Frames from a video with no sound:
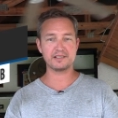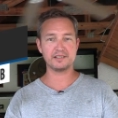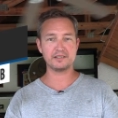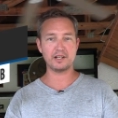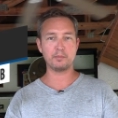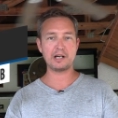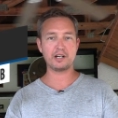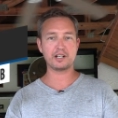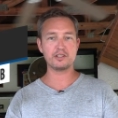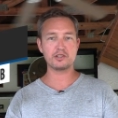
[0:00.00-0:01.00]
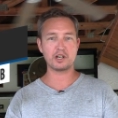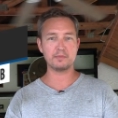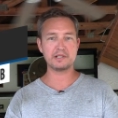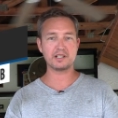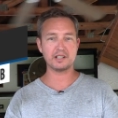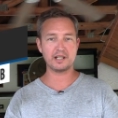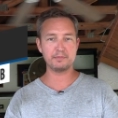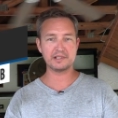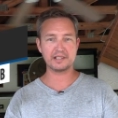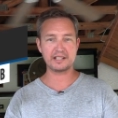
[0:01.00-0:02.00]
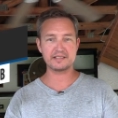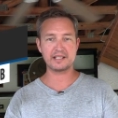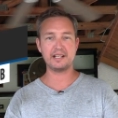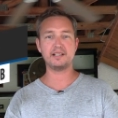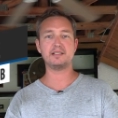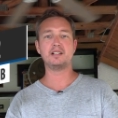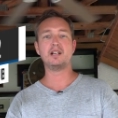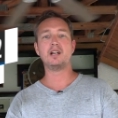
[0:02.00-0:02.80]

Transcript: the American German Club in Lantana.